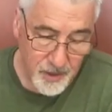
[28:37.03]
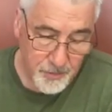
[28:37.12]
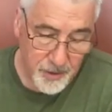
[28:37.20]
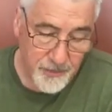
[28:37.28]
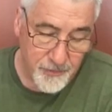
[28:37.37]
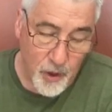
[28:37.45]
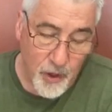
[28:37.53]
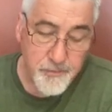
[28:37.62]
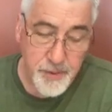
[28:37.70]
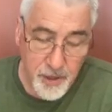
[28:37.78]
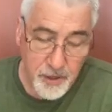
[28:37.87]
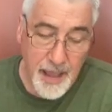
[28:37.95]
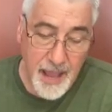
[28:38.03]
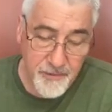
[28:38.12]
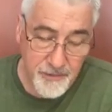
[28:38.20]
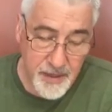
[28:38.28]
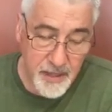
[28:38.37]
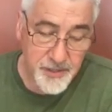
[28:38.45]
But if you have bitter
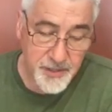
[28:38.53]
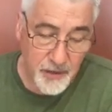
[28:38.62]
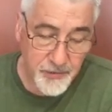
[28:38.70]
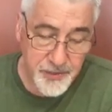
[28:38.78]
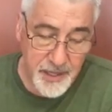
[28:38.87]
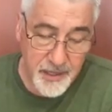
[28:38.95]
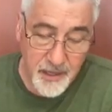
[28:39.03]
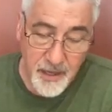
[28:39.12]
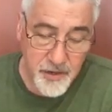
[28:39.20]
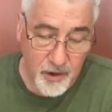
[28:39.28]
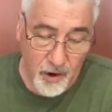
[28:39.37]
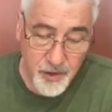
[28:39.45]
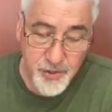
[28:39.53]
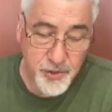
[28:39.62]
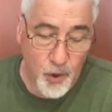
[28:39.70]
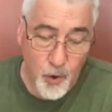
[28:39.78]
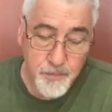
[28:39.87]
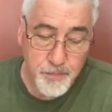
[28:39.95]
envy and self seeking in your hearts,
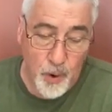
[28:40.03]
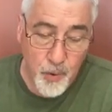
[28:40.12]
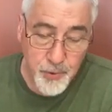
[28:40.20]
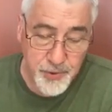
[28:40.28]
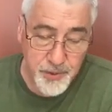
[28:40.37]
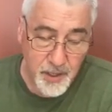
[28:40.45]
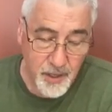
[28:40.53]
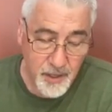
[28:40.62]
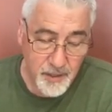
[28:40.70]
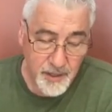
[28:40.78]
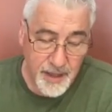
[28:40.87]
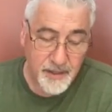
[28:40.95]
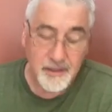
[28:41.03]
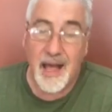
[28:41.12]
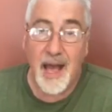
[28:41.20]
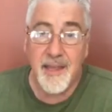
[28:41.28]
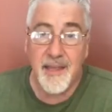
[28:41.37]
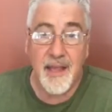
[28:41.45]
don't boast and
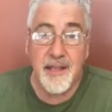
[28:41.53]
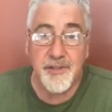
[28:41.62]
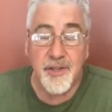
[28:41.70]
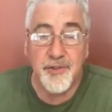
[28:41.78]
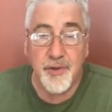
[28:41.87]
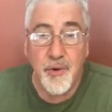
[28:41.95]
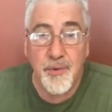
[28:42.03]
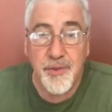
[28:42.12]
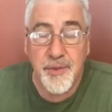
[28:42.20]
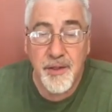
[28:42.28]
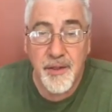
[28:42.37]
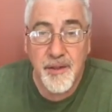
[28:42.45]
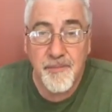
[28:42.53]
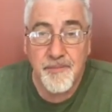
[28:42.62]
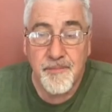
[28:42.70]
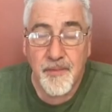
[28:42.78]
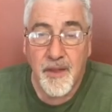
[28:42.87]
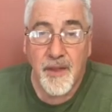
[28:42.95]
lie against the truth.
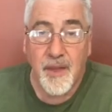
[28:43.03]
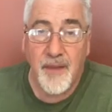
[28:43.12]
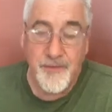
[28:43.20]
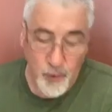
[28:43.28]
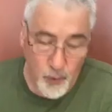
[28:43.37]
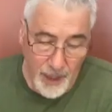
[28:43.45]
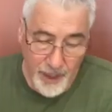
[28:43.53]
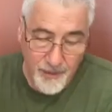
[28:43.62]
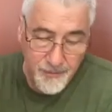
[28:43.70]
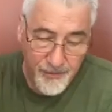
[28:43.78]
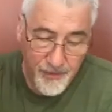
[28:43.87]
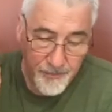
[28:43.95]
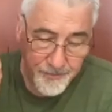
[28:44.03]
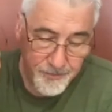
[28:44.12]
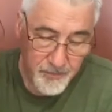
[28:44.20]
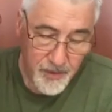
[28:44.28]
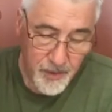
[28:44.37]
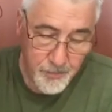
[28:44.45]
If you have
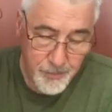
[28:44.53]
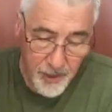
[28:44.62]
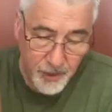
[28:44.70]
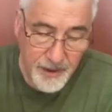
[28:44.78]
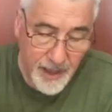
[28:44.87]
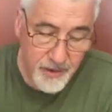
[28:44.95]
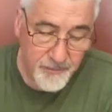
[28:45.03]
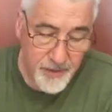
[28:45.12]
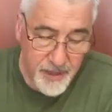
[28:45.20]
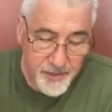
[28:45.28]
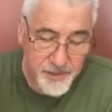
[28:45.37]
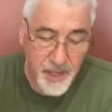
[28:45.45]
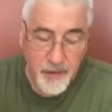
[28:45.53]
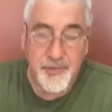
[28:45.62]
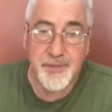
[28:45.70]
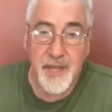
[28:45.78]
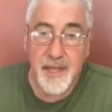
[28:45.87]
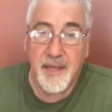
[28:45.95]
bitter envy and self
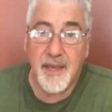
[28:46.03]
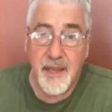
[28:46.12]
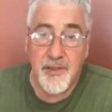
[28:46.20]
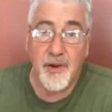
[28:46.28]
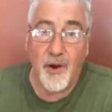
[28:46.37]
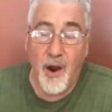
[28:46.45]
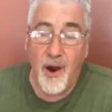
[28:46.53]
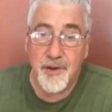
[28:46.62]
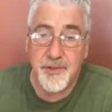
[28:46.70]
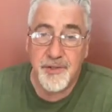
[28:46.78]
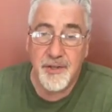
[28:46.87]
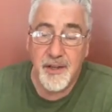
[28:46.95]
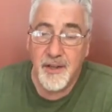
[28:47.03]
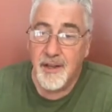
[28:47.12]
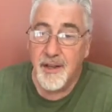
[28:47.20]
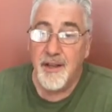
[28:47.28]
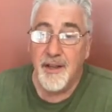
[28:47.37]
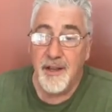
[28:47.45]
seeking in your hearts,
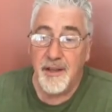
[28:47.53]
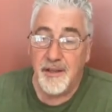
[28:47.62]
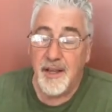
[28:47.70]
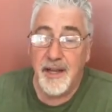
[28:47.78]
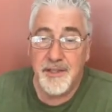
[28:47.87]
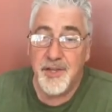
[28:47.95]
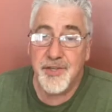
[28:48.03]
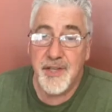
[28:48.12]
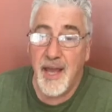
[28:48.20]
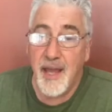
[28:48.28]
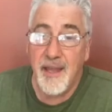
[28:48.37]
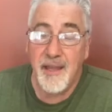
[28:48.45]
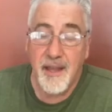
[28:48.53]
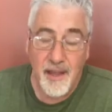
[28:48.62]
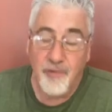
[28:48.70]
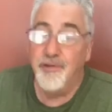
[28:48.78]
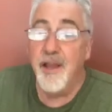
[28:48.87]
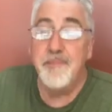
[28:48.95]
can I just say,
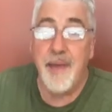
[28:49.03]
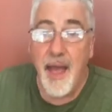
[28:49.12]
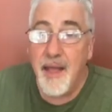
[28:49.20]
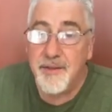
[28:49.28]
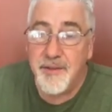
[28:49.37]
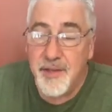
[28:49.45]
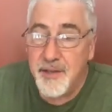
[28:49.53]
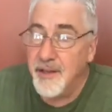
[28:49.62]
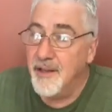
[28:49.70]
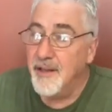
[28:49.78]
repent